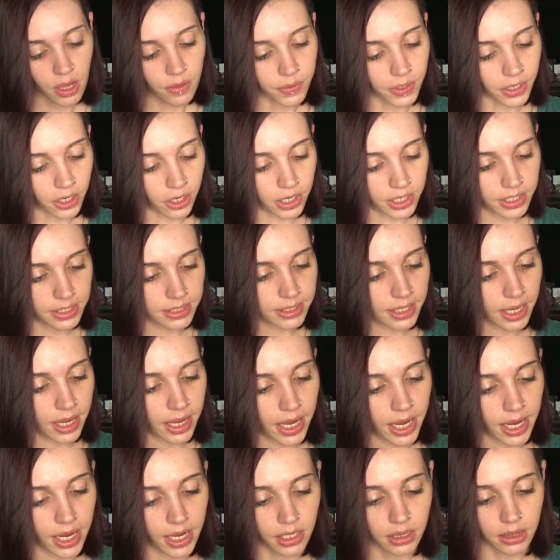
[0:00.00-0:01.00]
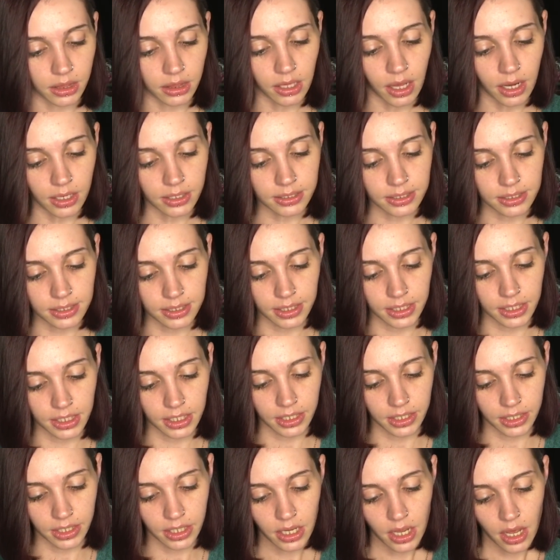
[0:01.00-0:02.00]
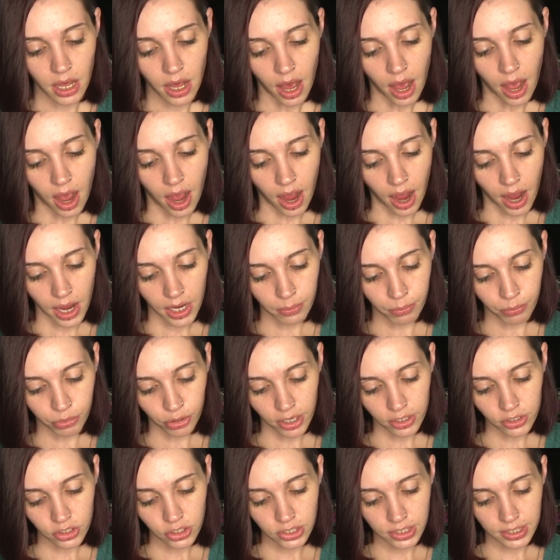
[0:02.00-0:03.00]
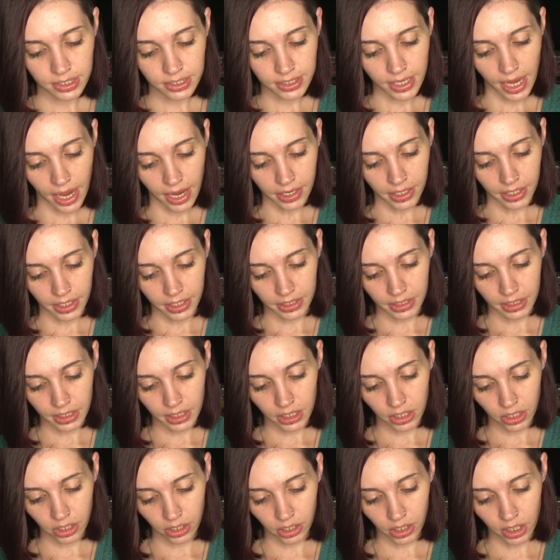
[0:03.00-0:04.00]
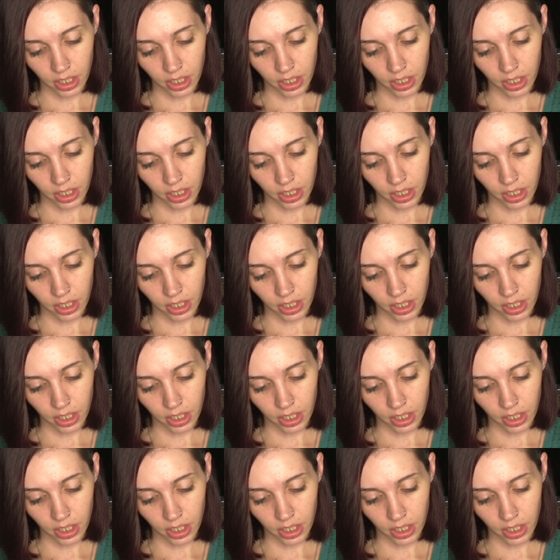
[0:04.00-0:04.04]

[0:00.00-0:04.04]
There is a Luxie eye brush set in here.